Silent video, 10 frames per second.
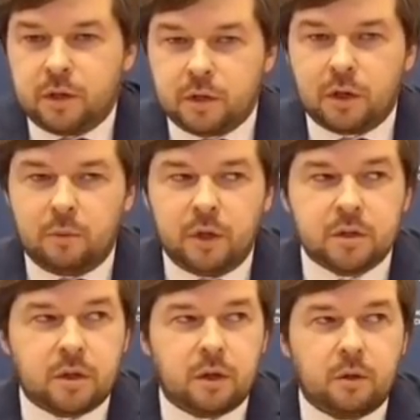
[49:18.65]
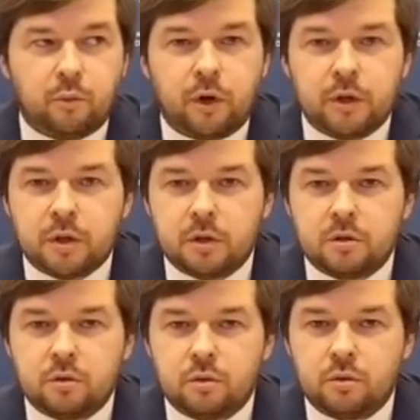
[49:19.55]
which basically means that the
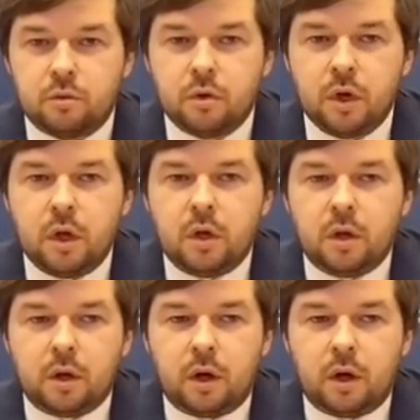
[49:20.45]
price has to